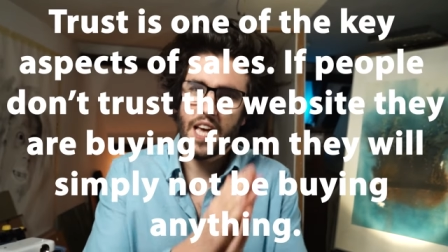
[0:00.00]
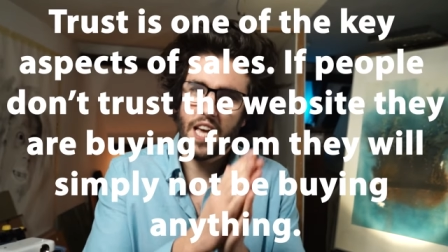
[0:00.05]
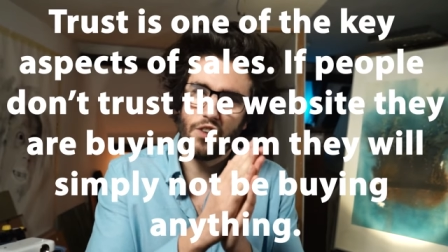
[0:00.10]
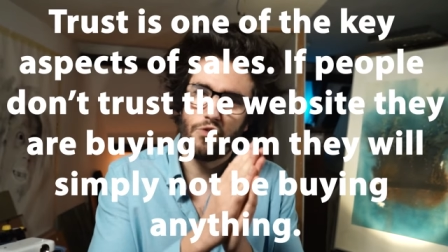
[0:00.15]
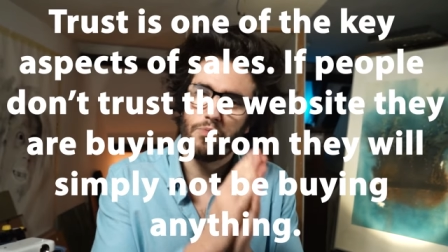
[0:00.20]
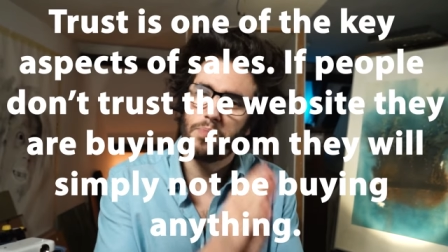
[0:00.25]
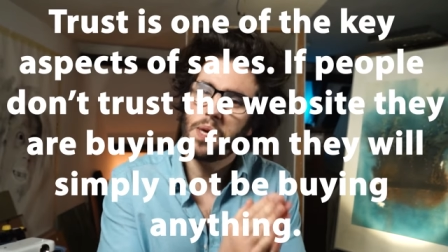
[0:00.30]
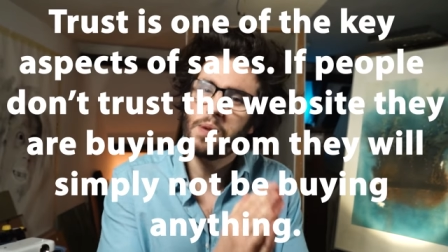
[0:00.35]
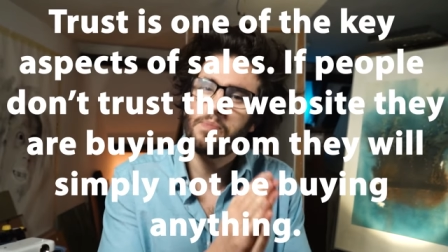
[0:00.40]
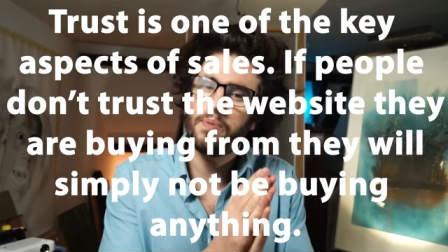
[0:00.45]

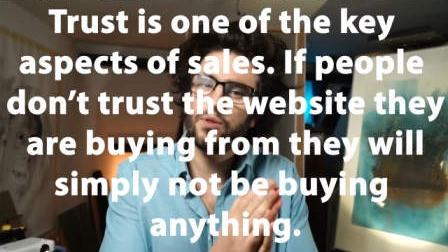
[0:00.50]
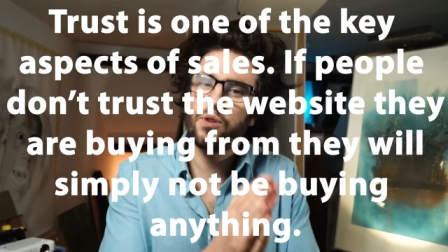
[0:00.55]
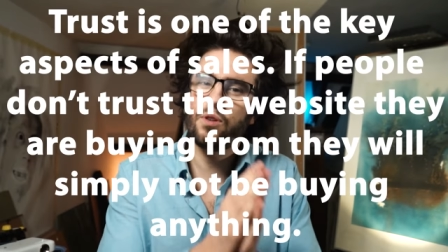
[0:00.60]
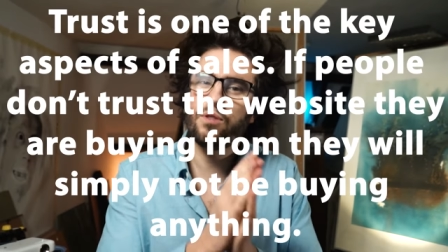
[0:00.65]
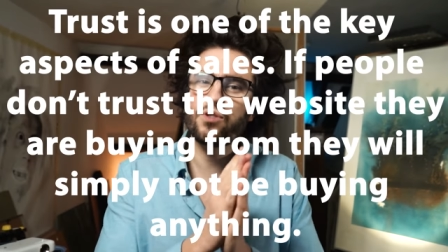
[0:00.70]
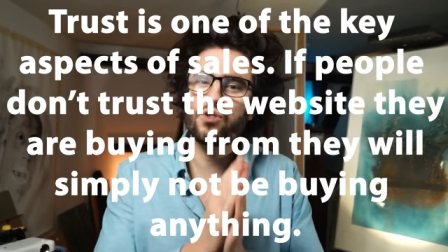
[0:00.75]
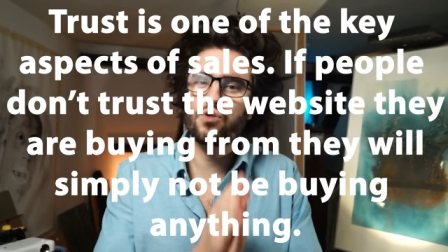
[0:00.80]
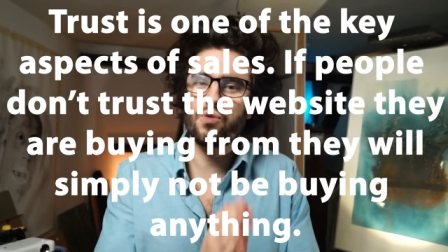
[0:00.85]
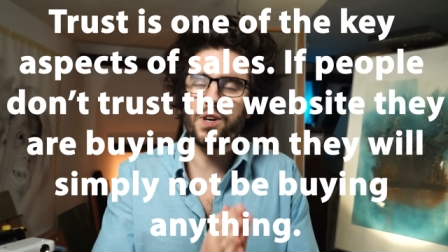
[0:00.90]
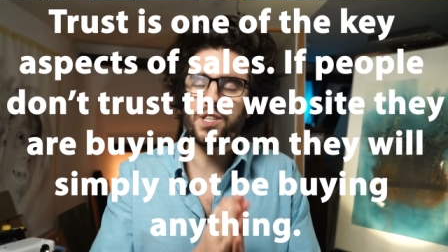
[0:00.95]
If people
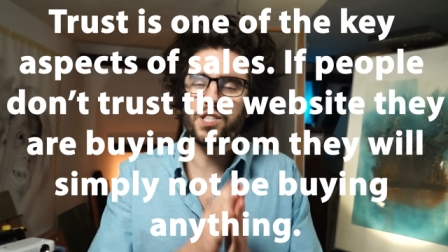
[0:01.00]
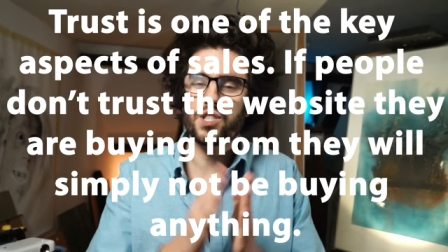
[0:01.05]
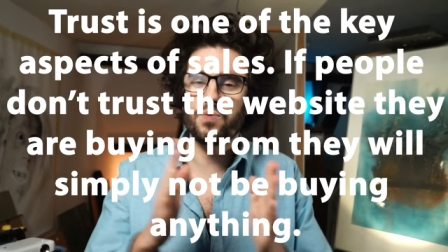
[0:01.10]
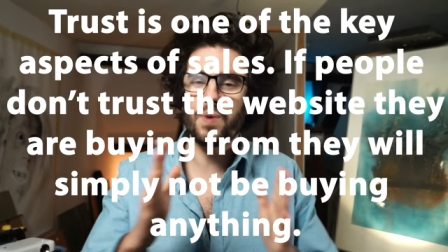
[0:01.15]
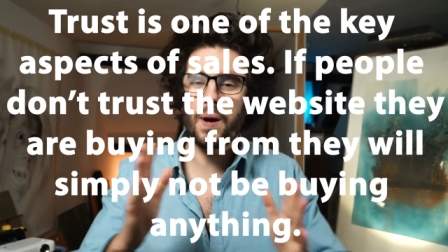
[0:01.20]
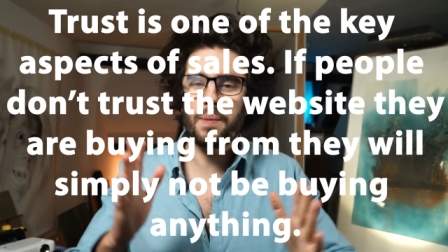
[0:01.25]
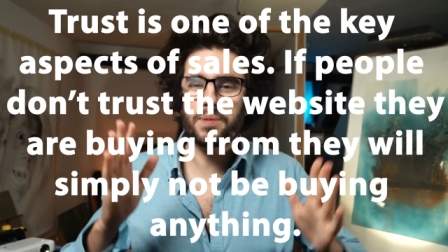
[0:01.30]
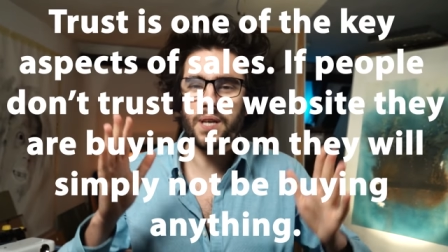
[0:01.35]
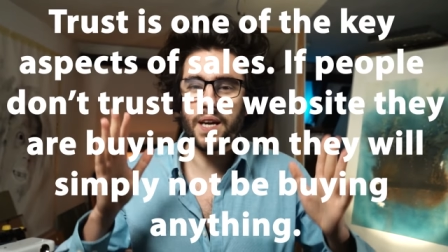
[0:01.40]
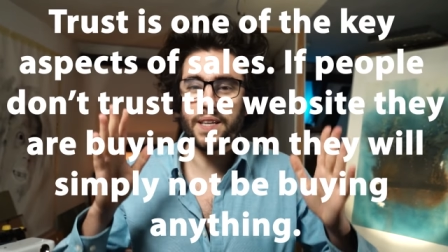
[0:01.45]
don't trust the
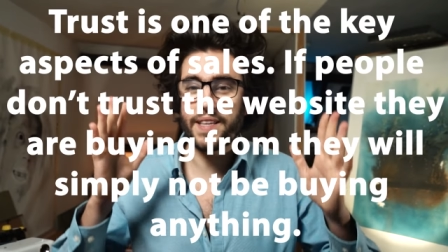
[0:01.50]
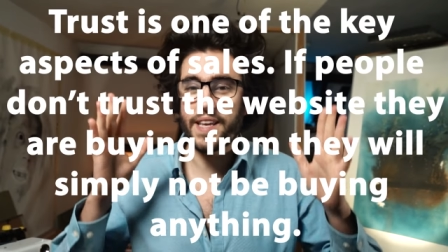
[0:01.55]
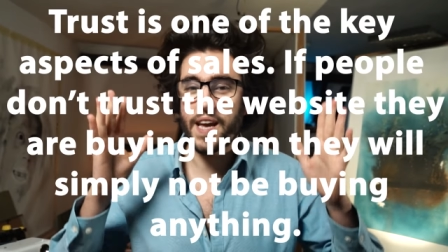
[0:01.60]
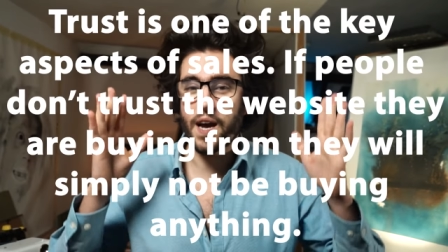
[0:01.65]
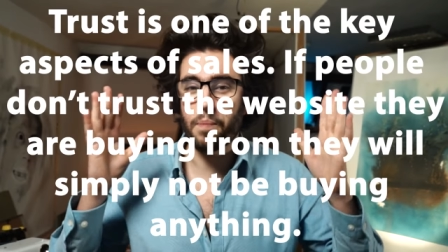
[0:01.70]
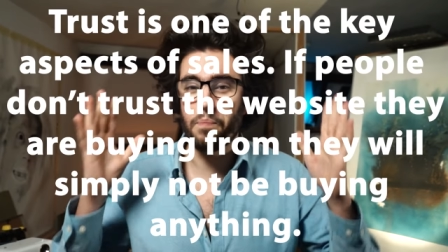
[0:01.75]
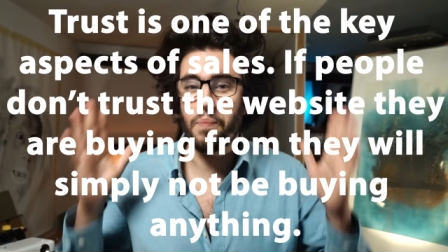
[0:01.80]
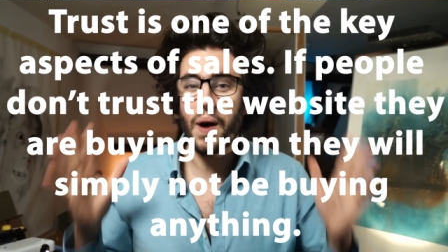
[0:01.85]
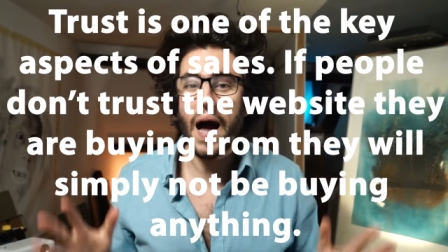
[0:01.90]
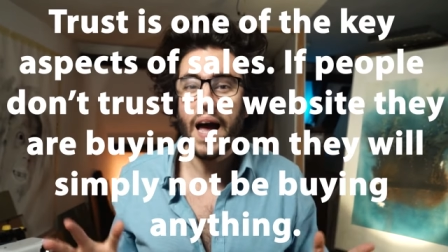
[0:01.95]
website they
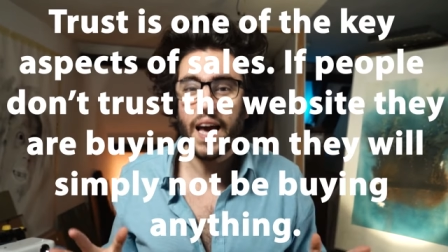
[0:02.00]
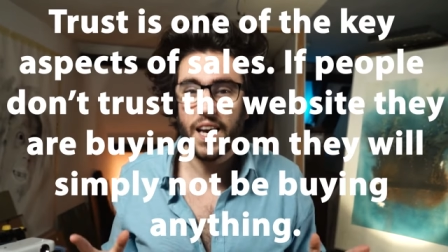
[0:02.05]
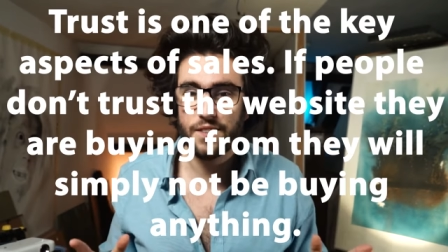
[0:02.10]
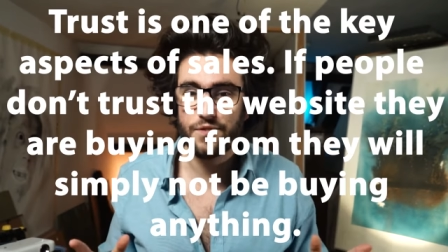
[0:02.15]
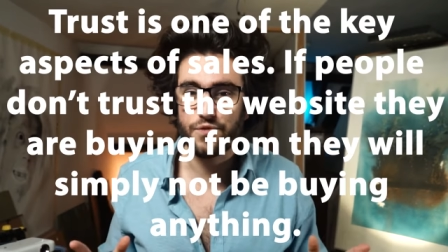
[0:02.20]
are buying